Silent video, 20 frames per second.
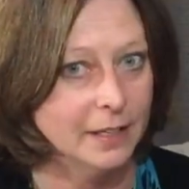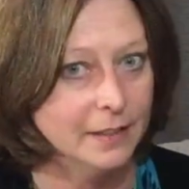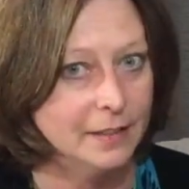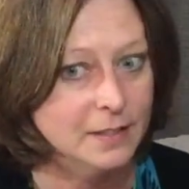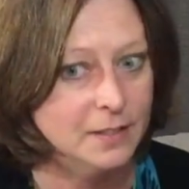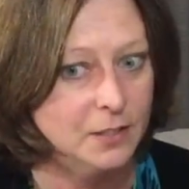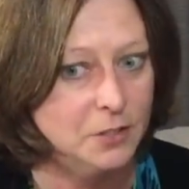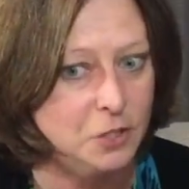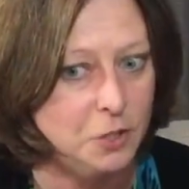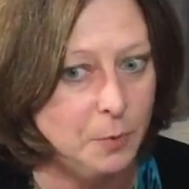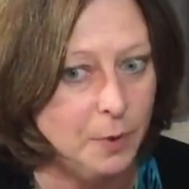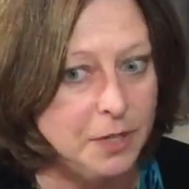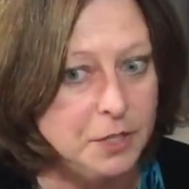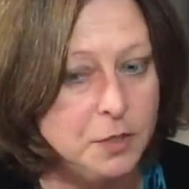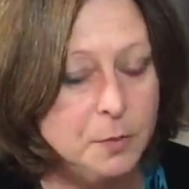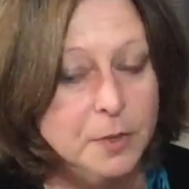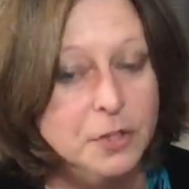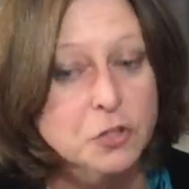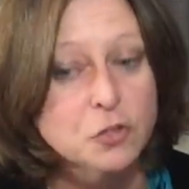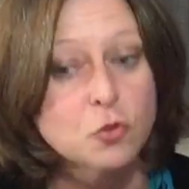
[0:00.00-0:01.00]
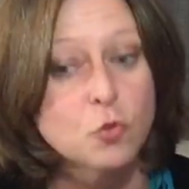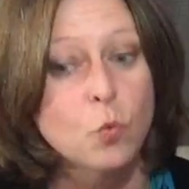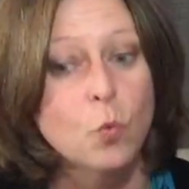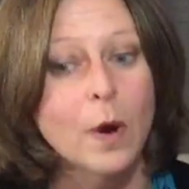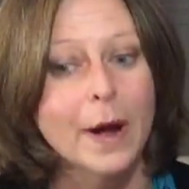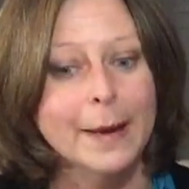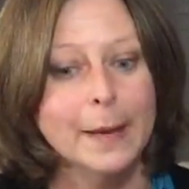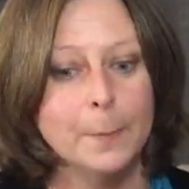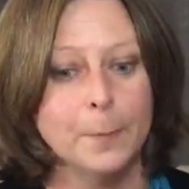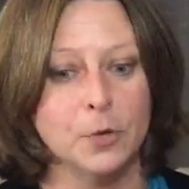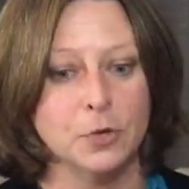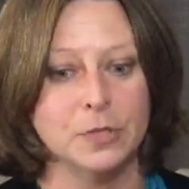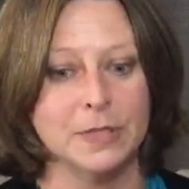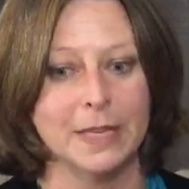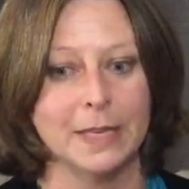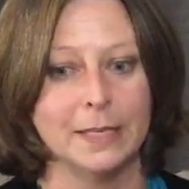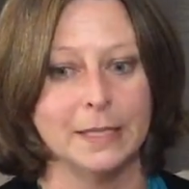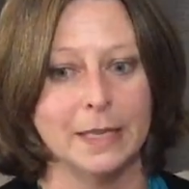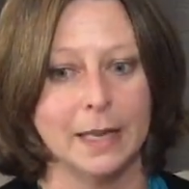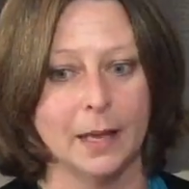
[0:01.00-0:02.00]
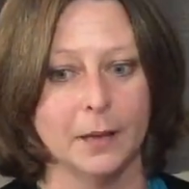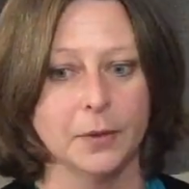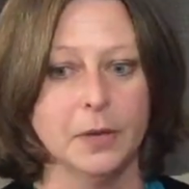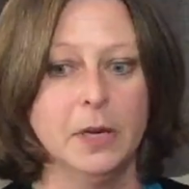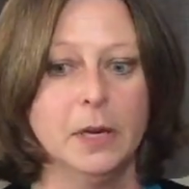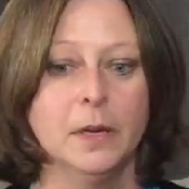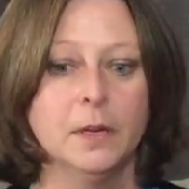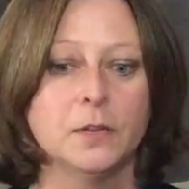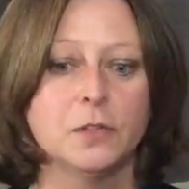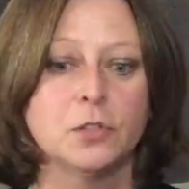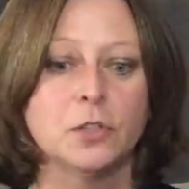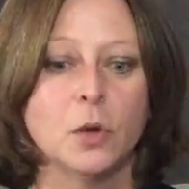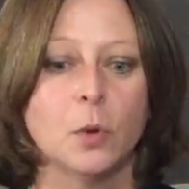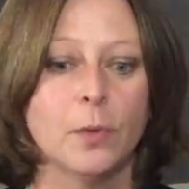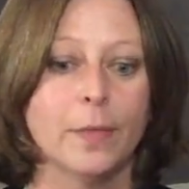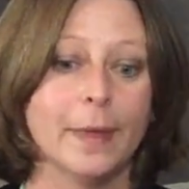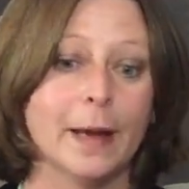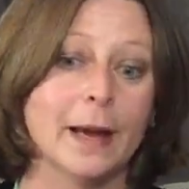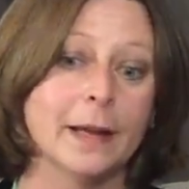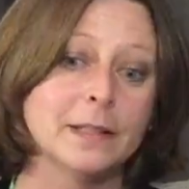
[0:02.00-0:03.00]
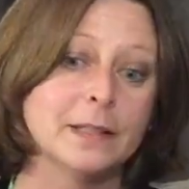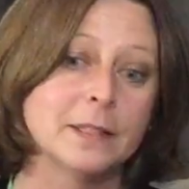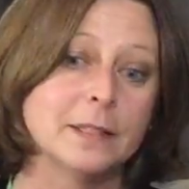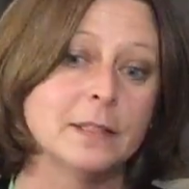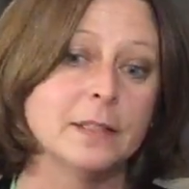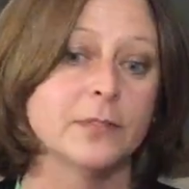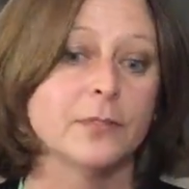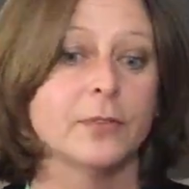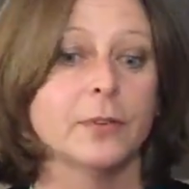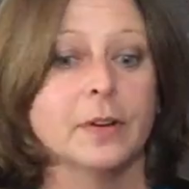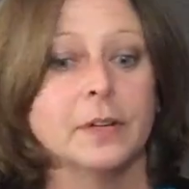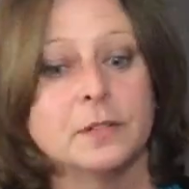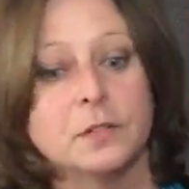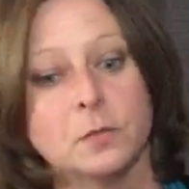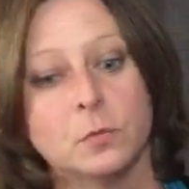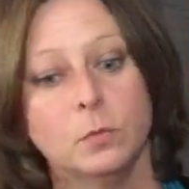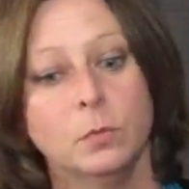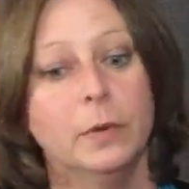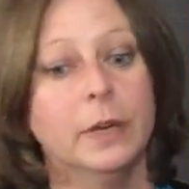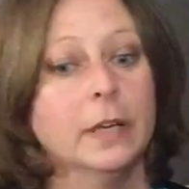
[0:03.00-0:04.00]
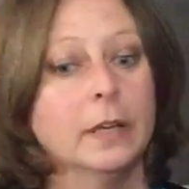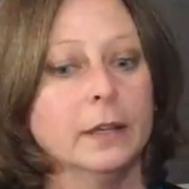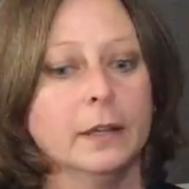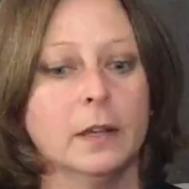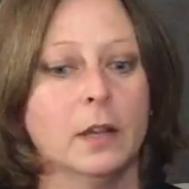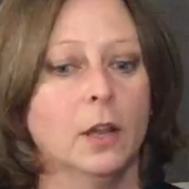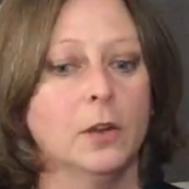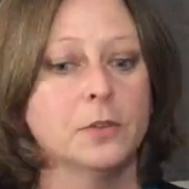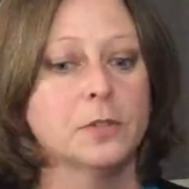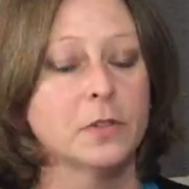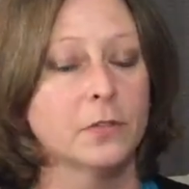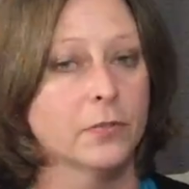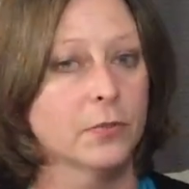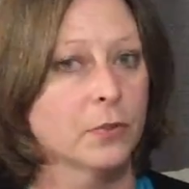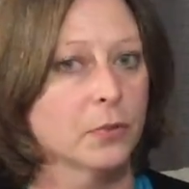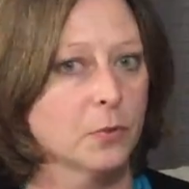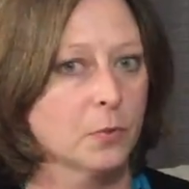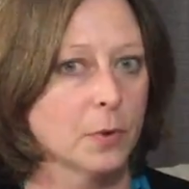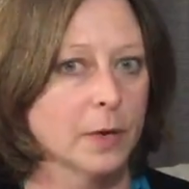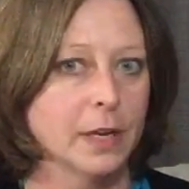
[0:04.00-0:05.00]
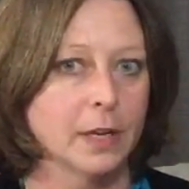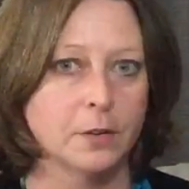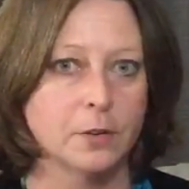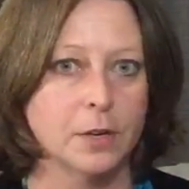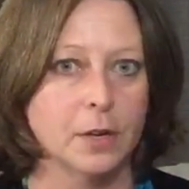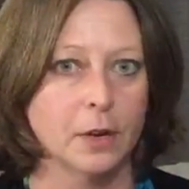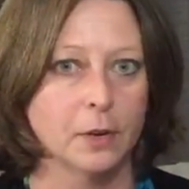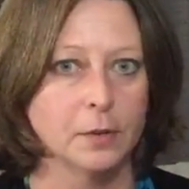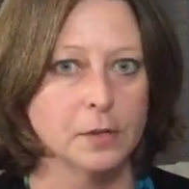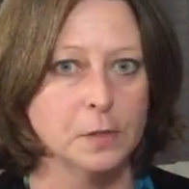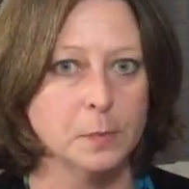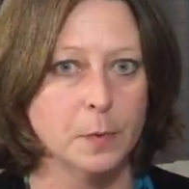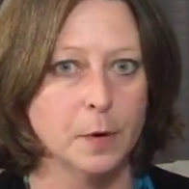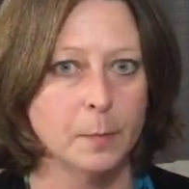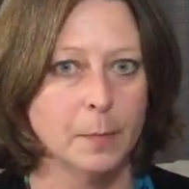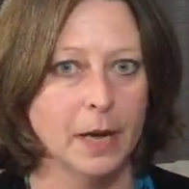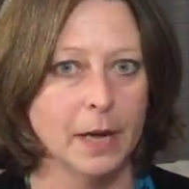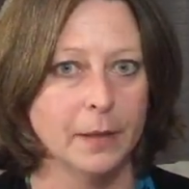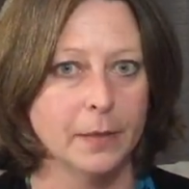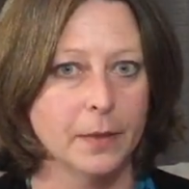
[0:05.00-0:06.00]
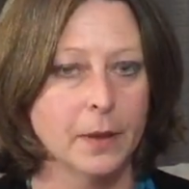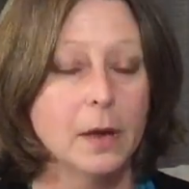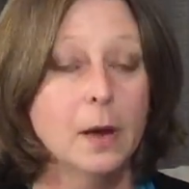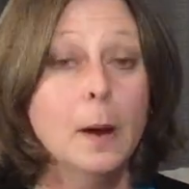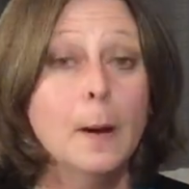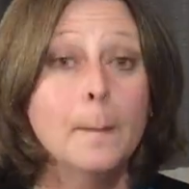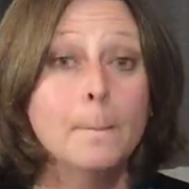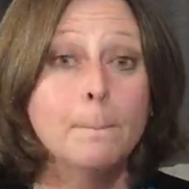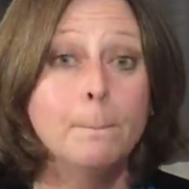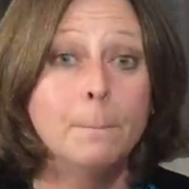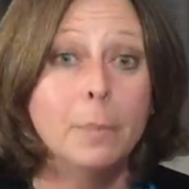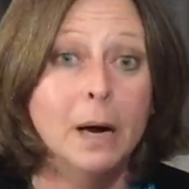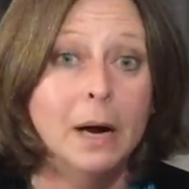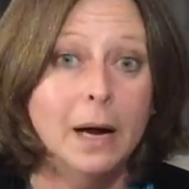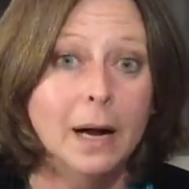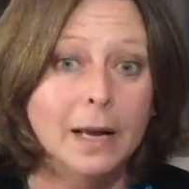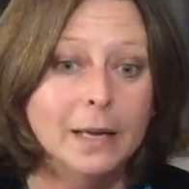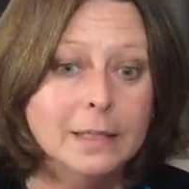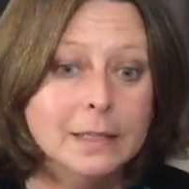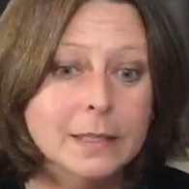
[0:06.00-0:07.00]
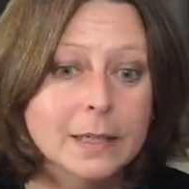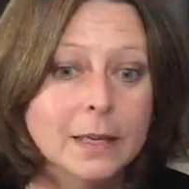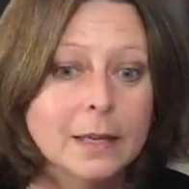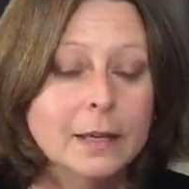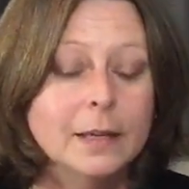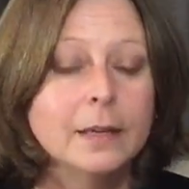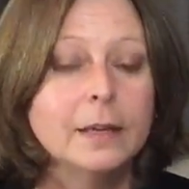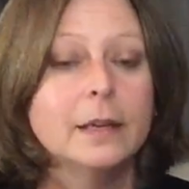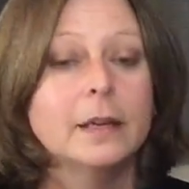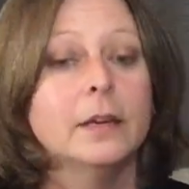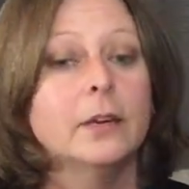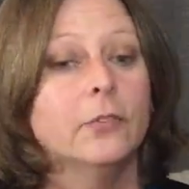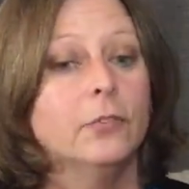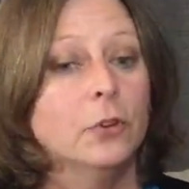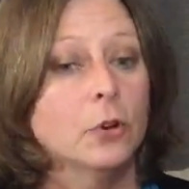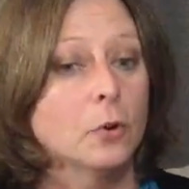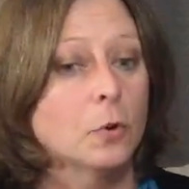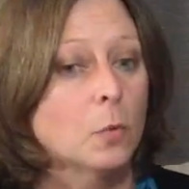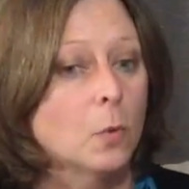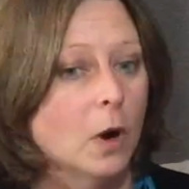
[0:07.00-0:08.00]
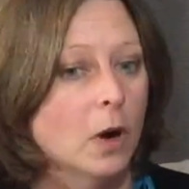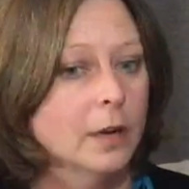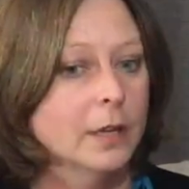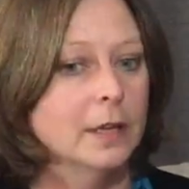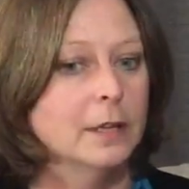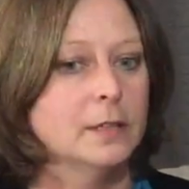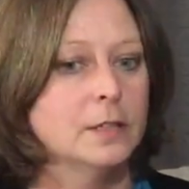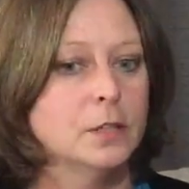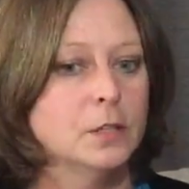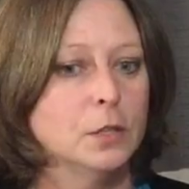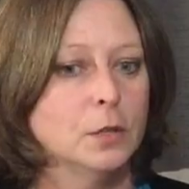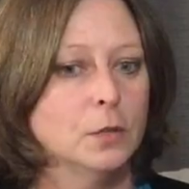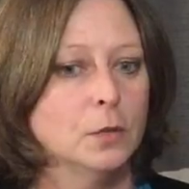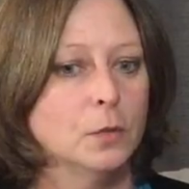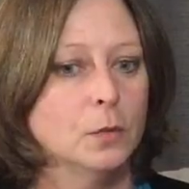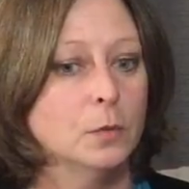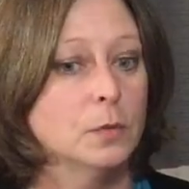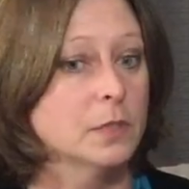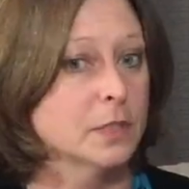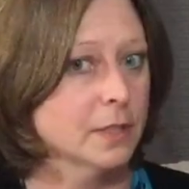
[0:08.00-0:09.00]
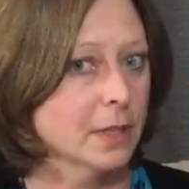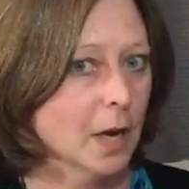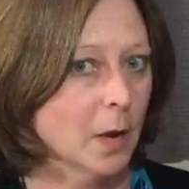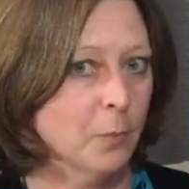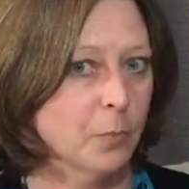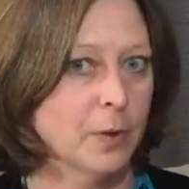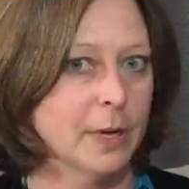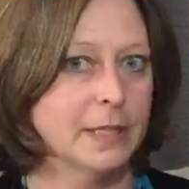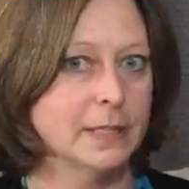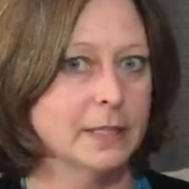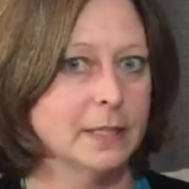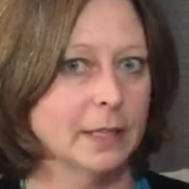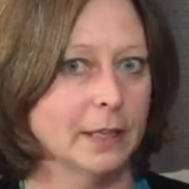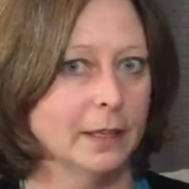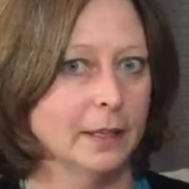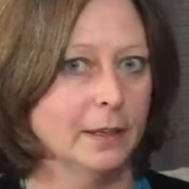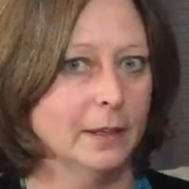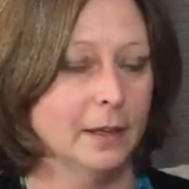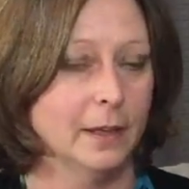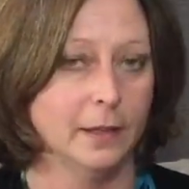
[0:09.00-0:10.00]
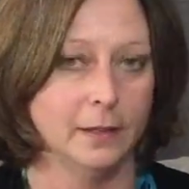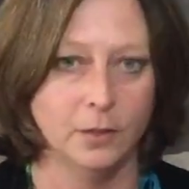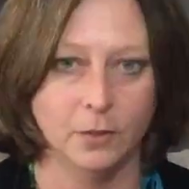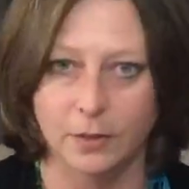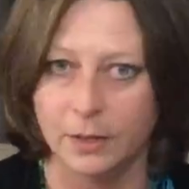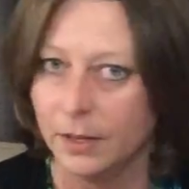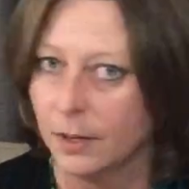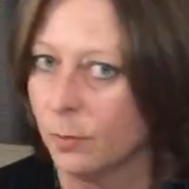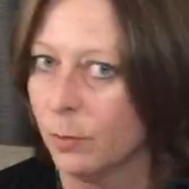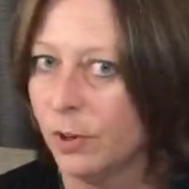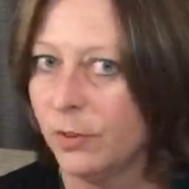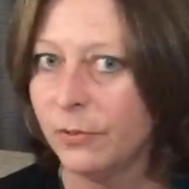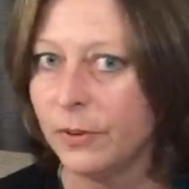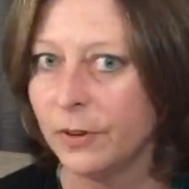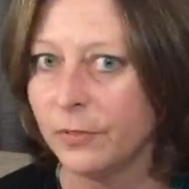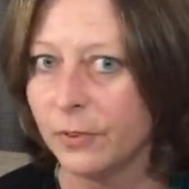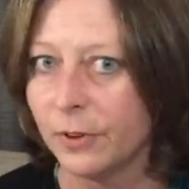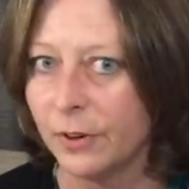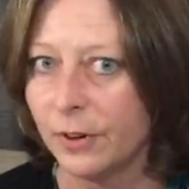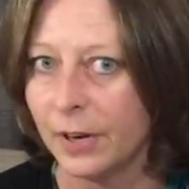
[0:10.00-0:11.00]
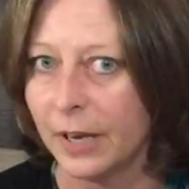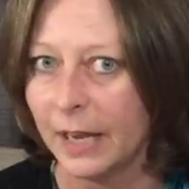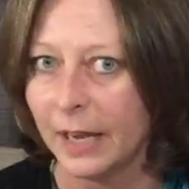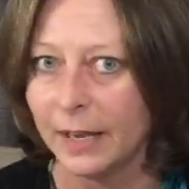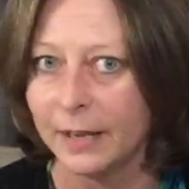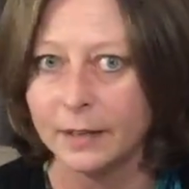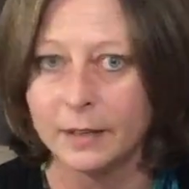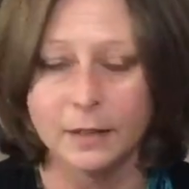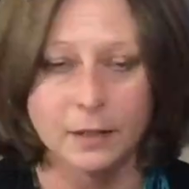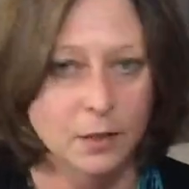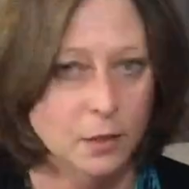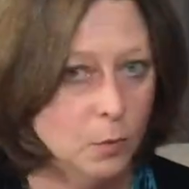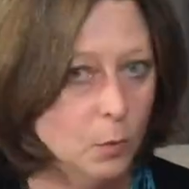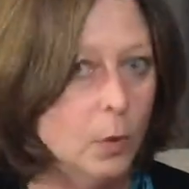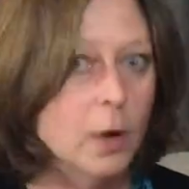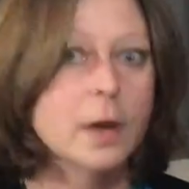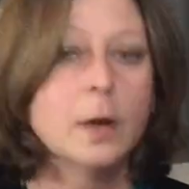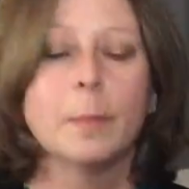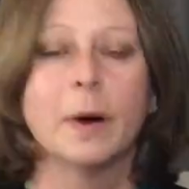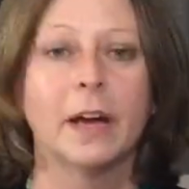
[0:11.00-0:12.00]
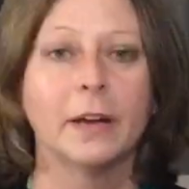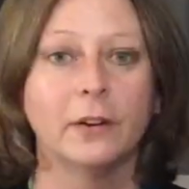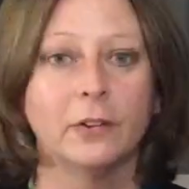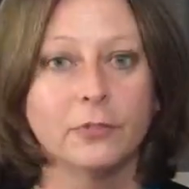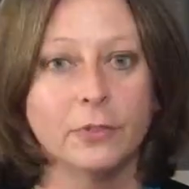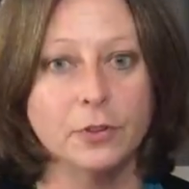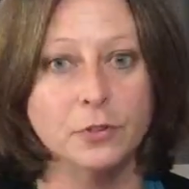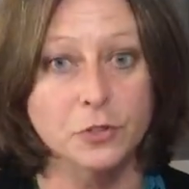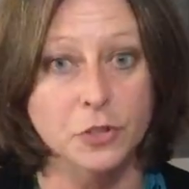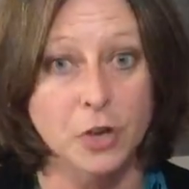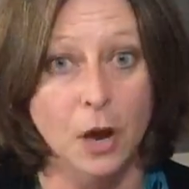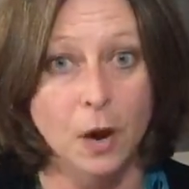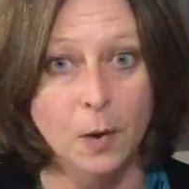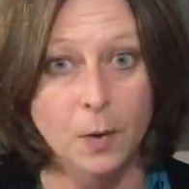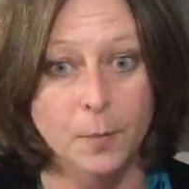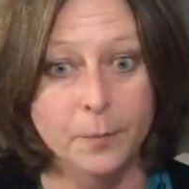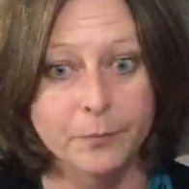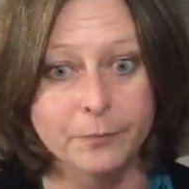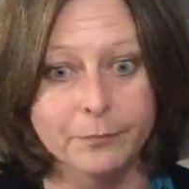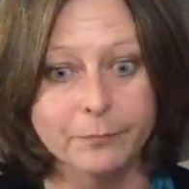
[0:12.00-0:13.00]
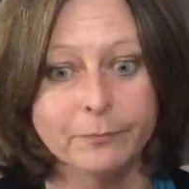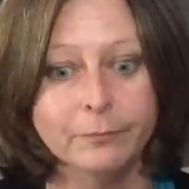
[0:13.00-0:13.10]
in the situation with 20% down. So that's a difference really close of $300 per month. But if you're wanting to stop renting and you need a roof over your head, you want to buy your first home,